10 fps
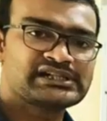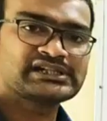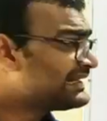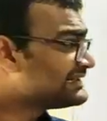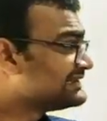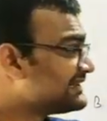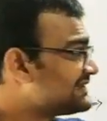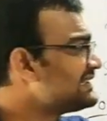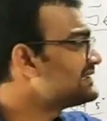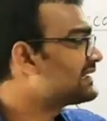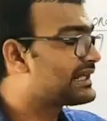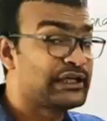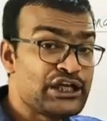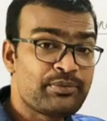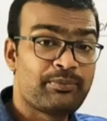And this is the
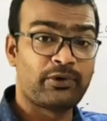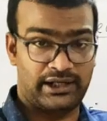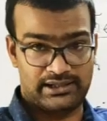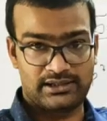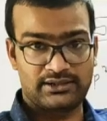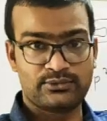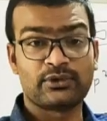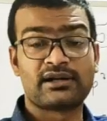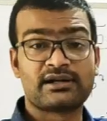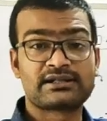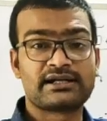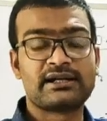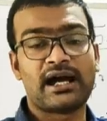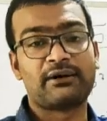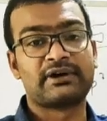key point to understand
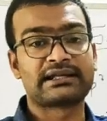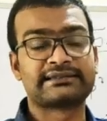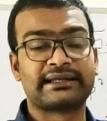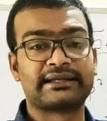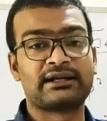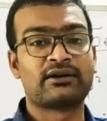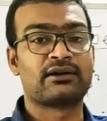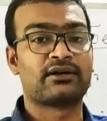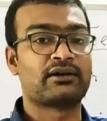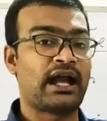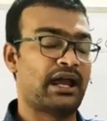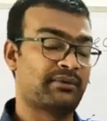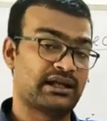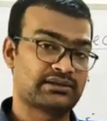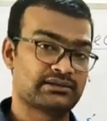our second order
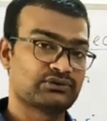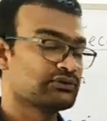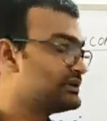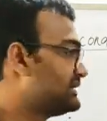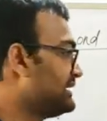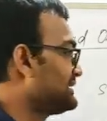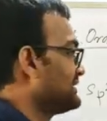hybridization. So this